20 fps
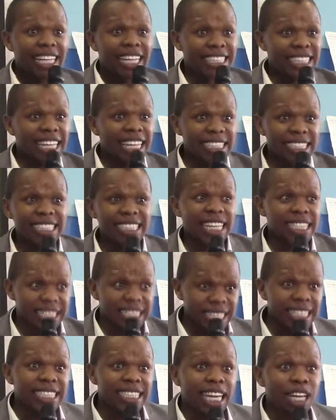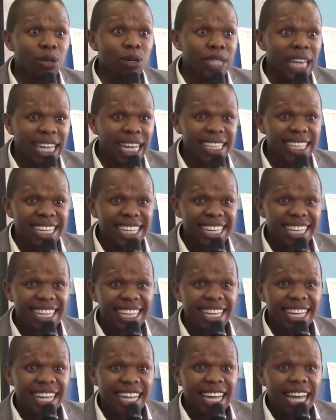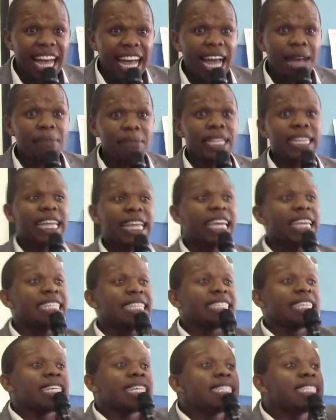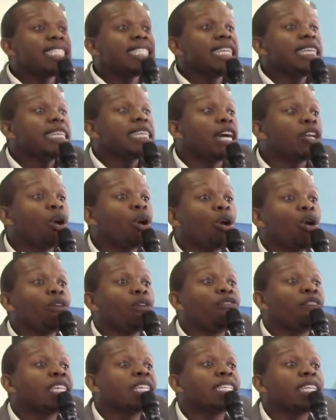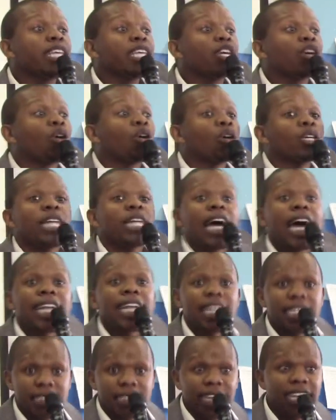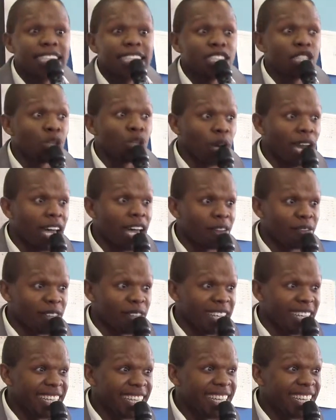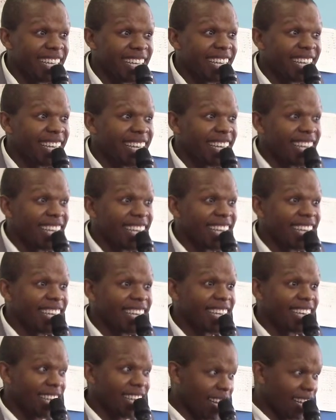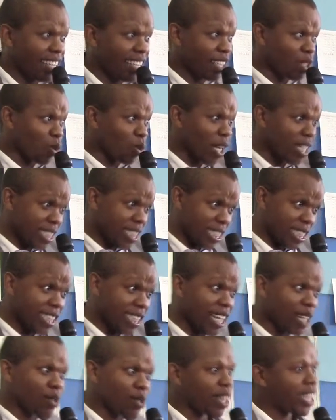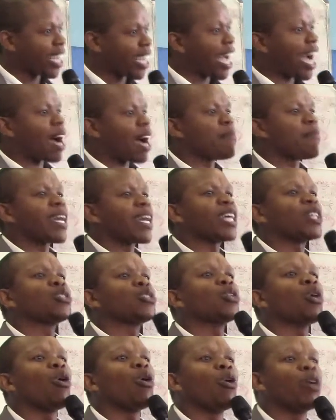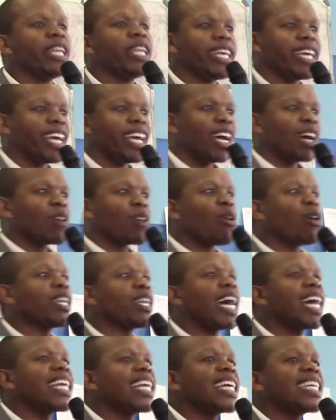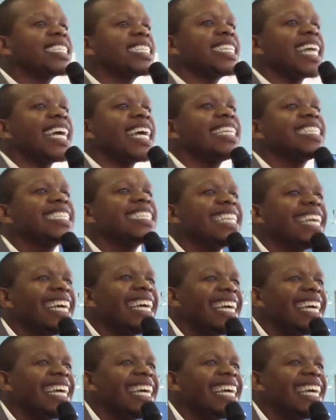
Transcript: Does, does sin tell you that? I mean, there is a sin that all of us think God understands in your life. Ne? Yeah, there's one sin that you think, ah, man, surely God understands. Ne?